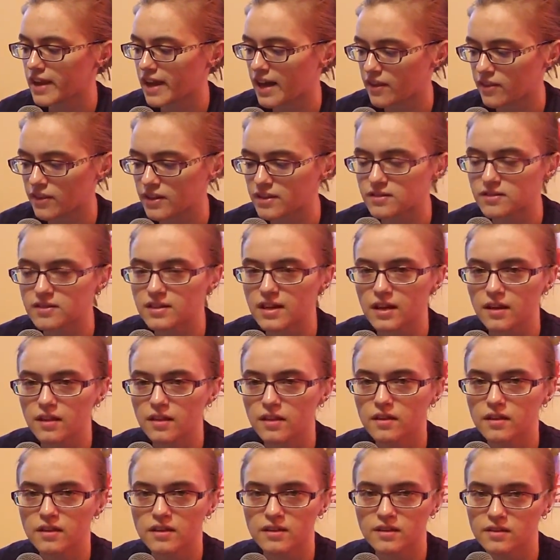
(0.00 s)
Kathy's
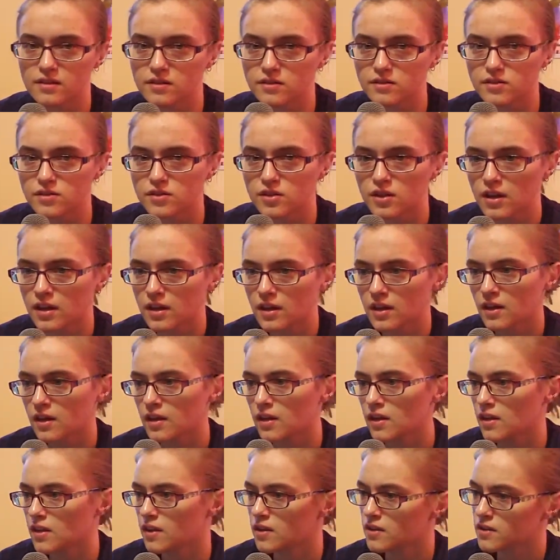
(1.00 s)
death is
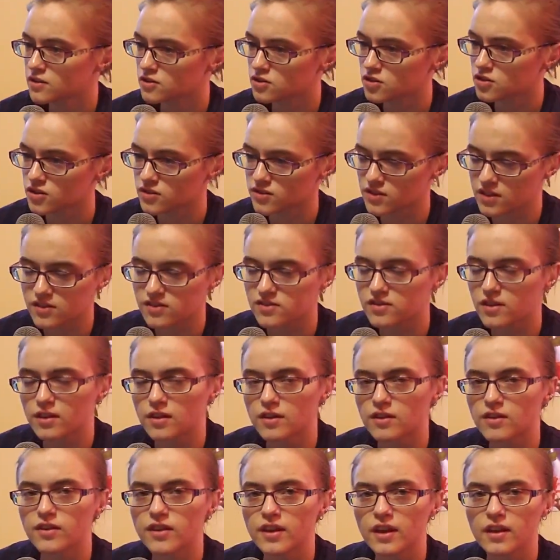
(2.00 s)
just a
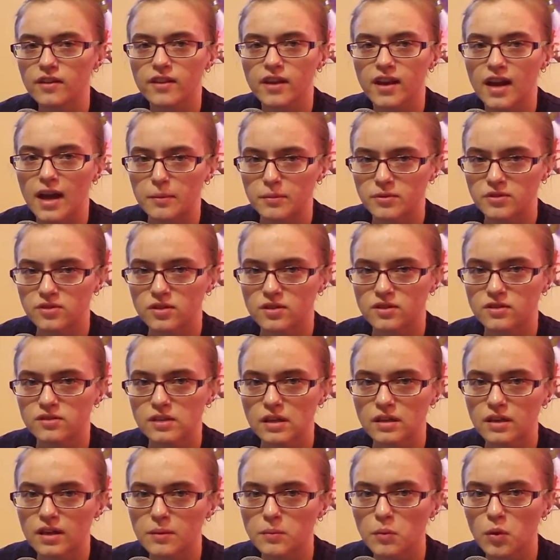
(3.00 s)
sudden thing that happens on a
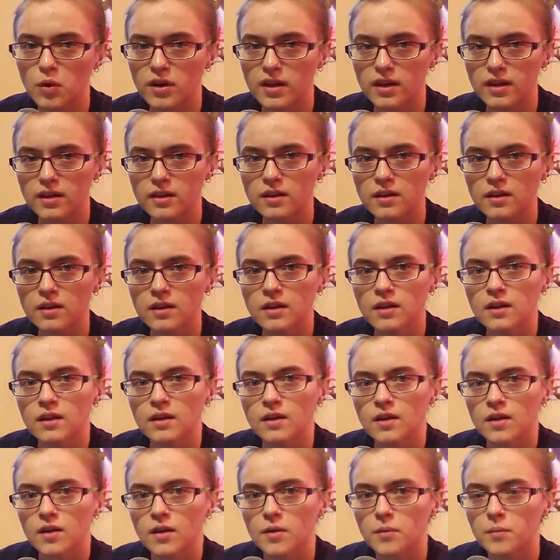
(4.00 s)
Sunday morning,
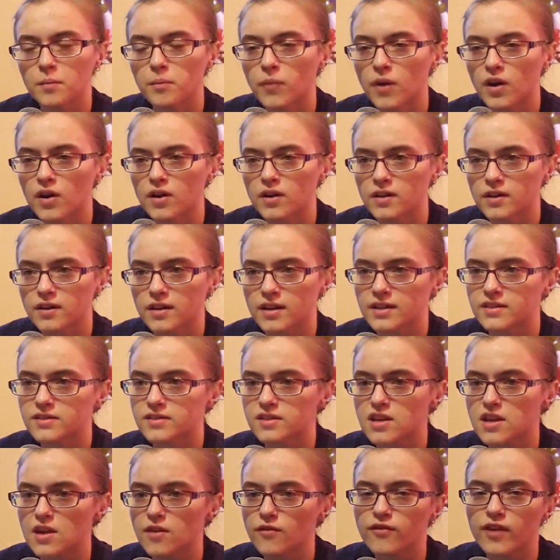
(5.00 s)
but
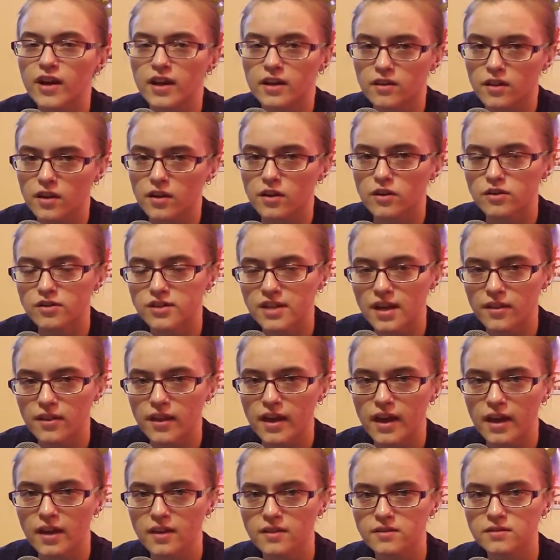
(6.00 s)
it's the effect that her death
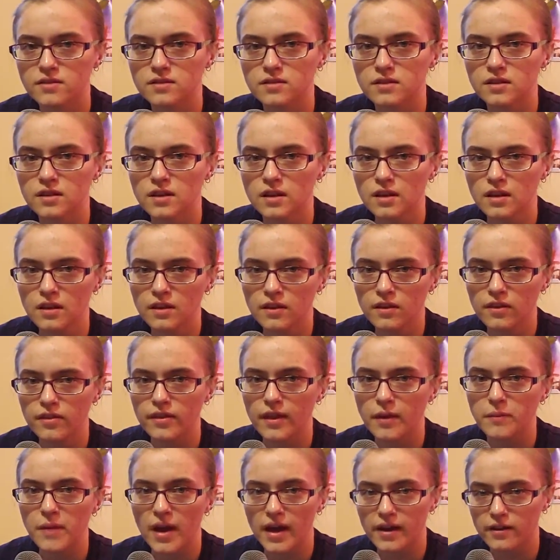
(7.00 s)
has
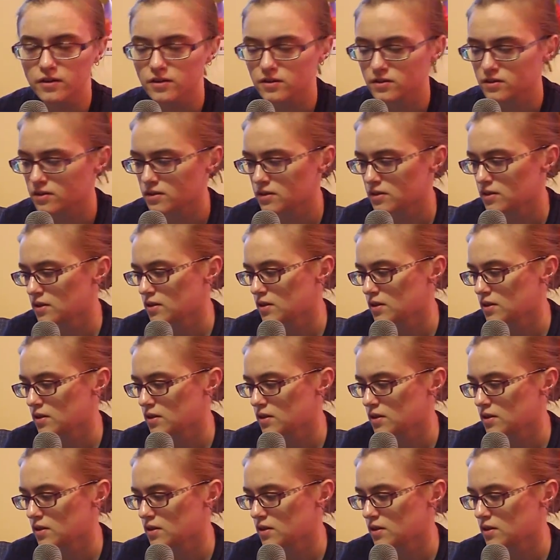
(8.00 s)
that matters.